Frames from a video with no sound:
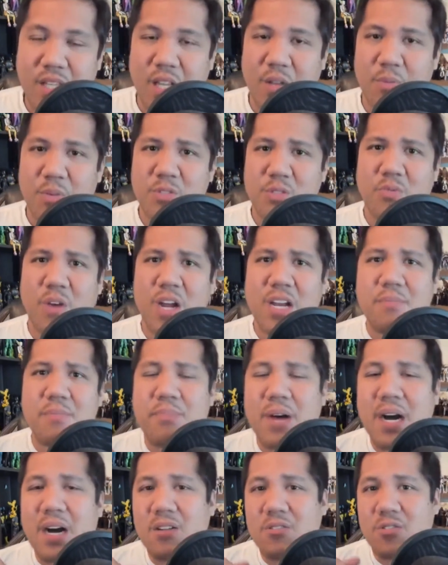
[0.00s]
it was right
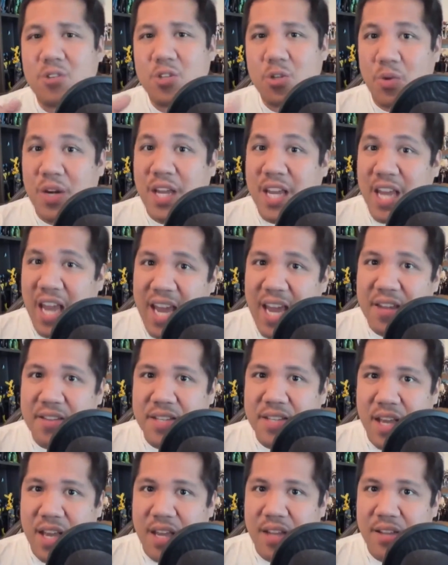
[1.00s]
about twenty
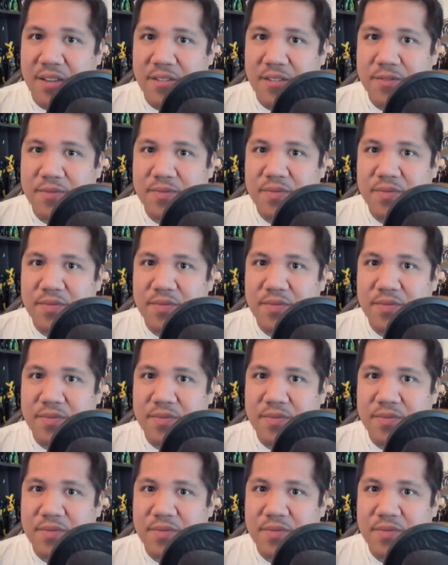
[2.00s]
eighteen,